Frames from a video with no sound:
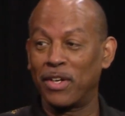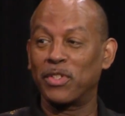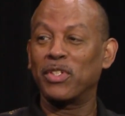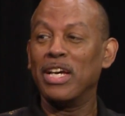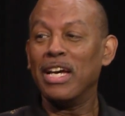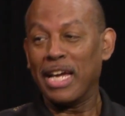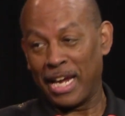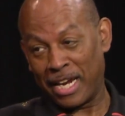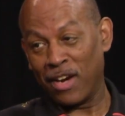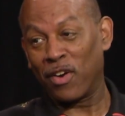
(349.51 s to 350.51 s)
bangers right?
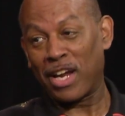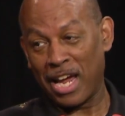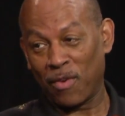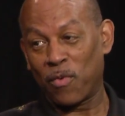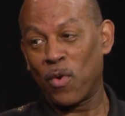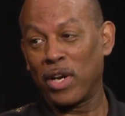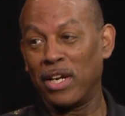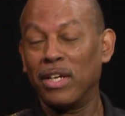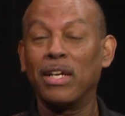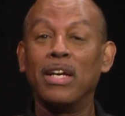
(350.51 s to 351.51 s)
in here in California.